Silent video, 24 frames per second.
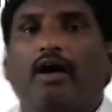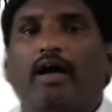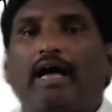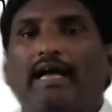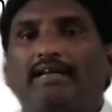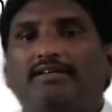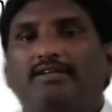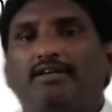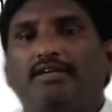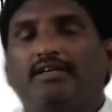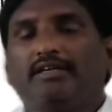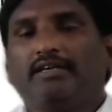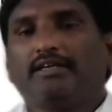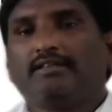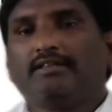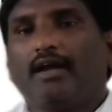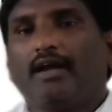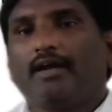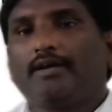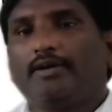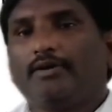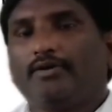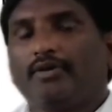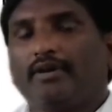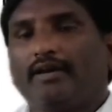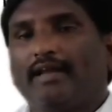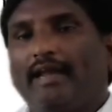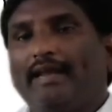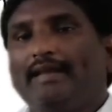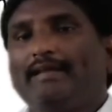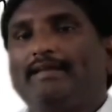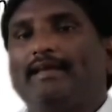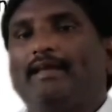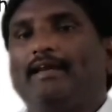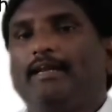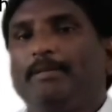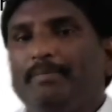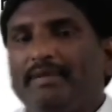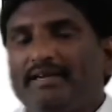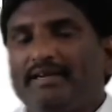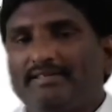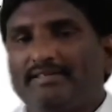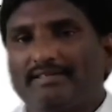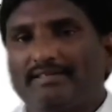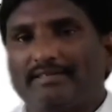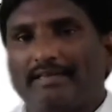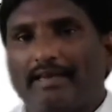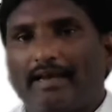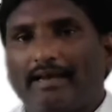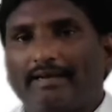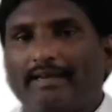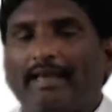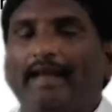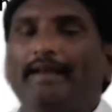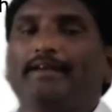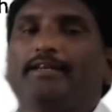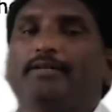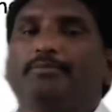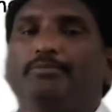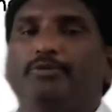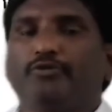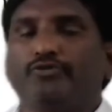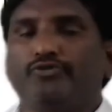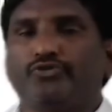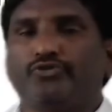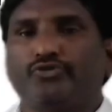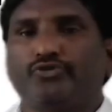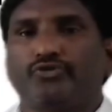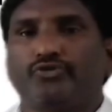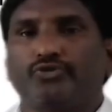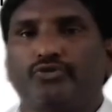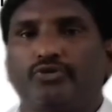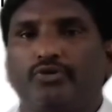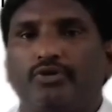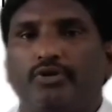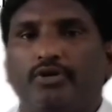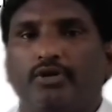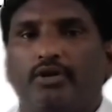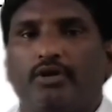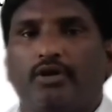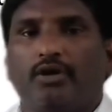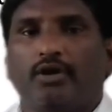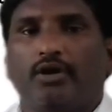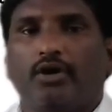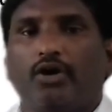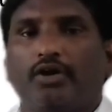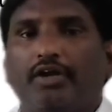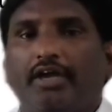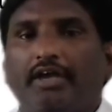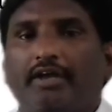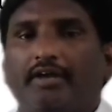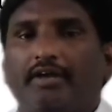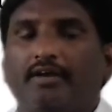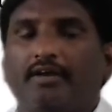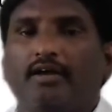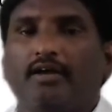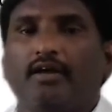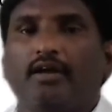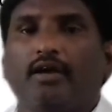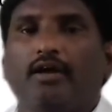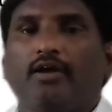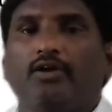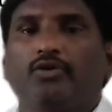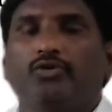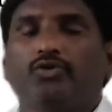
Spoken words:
actually, in order to write elements and attributes, okay.